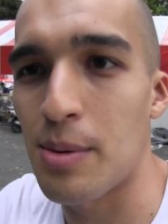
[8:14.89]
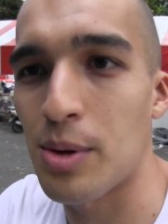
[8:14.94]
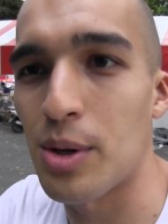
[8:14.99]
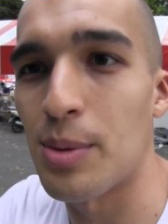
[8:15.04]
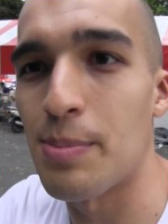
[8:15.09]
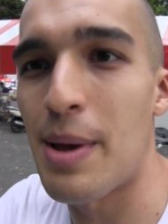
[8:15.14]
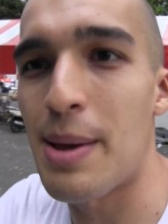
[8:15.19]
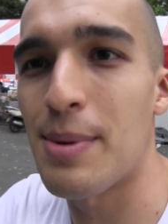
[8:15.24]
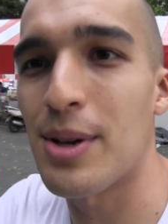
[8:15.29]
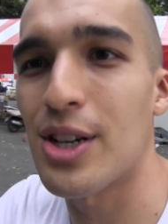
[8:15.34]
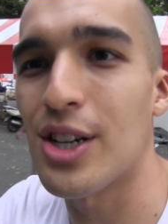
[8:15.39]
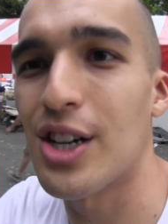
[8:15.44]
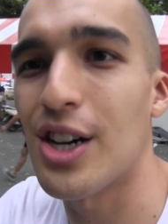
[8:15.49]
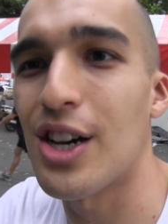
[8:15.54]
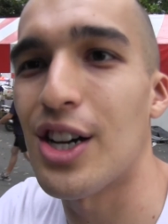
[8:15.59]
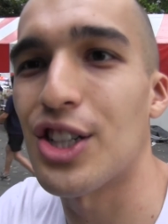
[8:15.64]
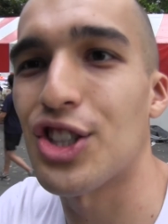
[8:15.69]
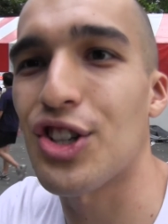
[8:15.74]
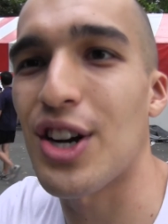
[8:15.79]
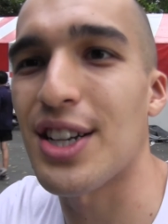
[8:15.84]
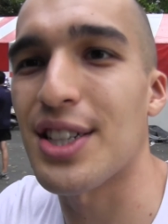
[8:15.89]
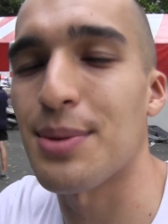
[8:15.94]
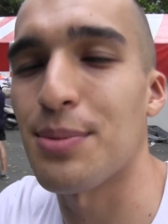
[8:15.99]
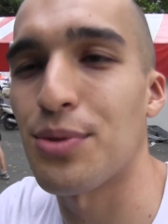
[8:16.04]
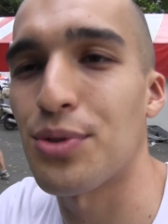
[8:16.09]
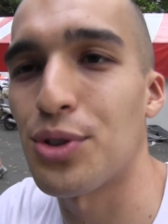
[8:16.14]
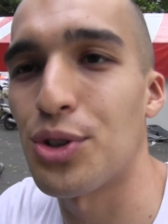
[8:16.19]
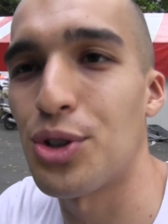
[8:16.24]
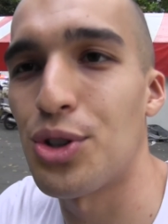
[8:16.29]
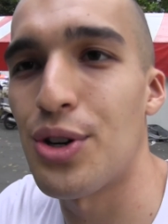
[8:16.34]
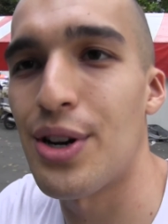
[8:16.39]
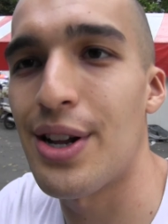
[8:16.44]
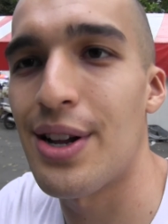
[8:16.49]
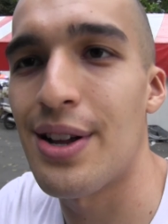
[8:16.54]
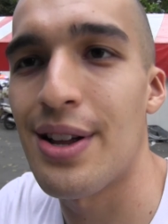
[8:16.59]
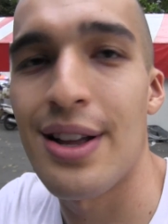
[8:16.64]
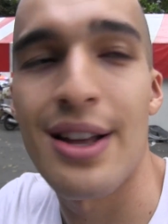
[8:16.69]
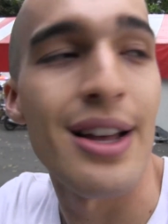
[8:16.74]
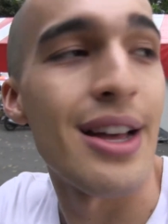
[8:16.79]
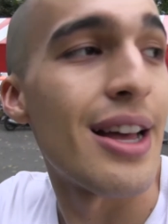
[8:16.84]
Gonna maybe go try some food,
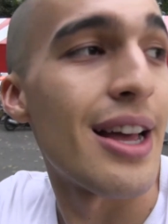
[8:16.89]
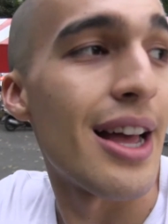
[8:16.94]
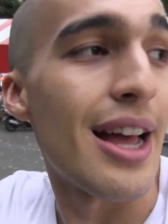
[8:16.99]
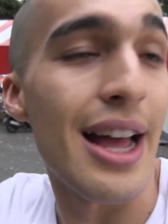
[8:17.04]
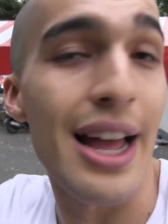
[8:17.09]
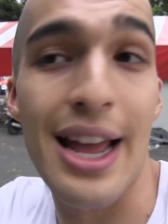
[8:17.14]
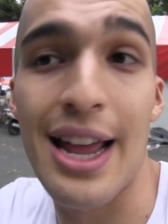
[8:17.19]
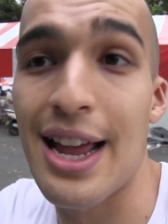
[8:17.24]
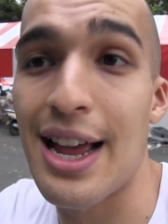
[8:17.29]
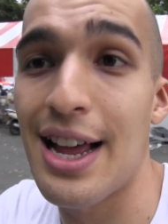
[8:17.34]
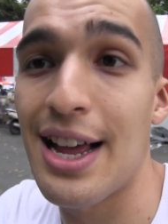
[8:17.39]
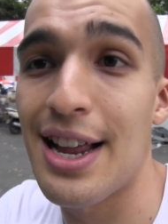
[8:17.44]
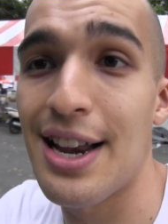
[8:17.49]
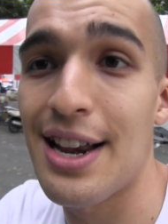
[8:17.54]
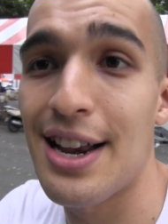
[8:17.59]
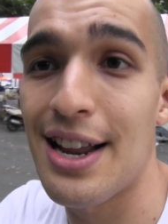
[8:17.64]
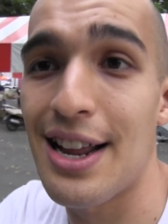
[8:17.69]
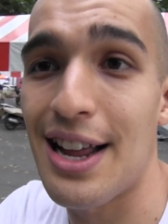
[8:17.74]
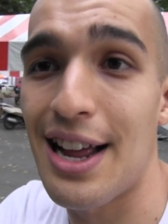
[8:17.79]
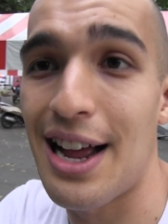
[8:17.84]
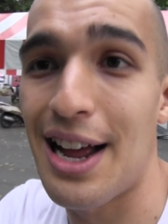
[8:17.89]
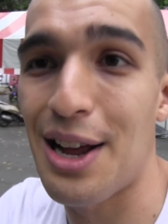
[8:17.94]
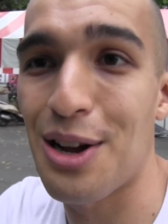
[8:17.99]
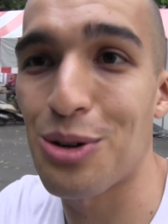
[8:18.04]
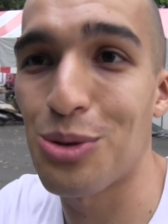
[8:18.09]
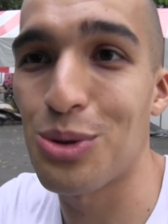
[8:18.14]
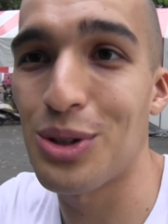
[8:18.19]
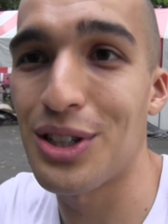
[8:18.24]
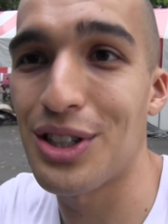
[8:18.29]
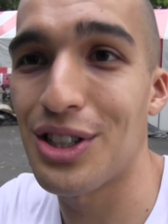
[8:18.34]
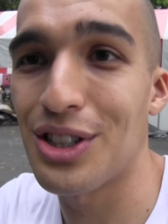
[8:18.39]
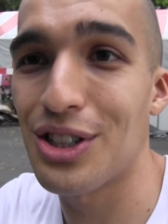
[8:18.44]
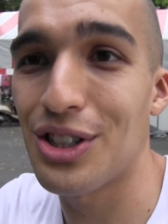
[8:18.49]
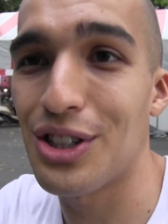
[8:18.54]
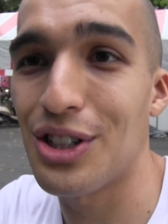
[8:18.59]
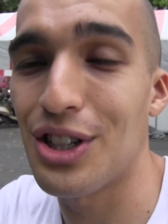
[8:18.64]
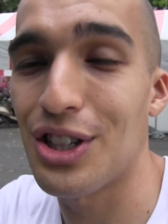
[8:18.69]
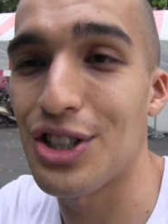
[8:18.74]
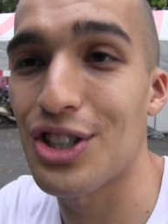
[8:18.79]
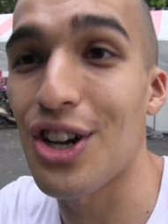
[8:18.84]
and I
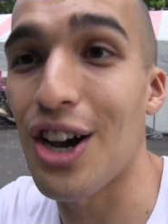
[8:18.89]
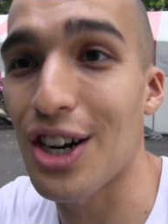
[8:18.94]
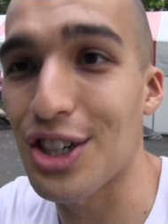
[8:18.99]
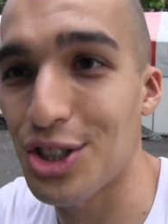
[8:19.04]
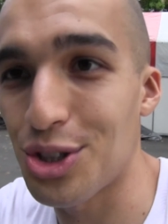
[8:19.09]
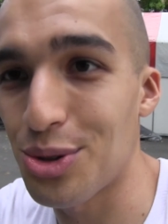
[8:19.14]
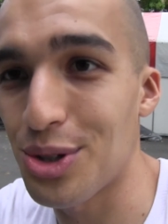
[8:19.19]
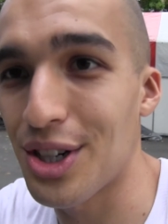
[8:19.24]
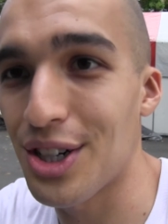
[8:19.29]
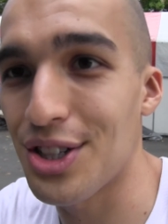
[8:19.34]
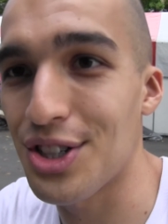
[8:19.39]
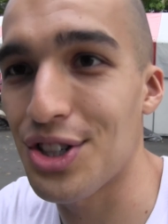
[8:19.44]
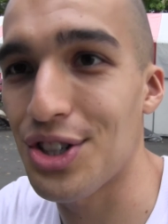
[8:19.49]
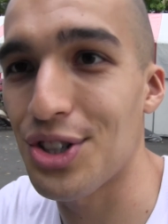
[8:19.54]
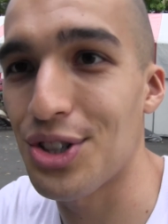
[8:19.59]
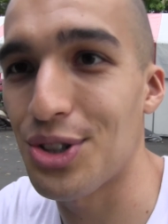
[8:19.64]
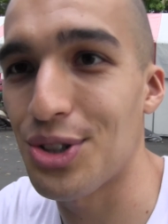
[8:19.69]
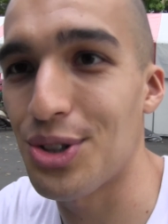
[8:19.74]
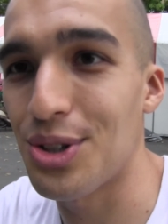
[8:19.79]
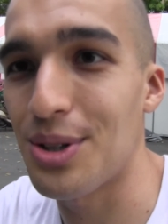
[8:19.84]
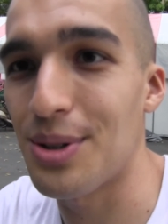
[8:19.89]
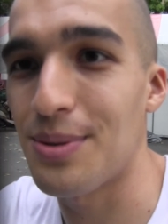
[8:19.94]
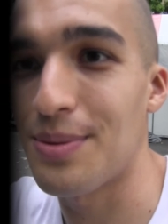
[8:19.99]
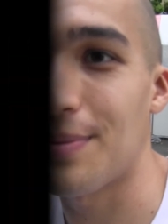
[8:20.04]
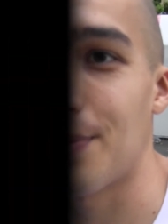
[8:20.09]
will talk to you again soon.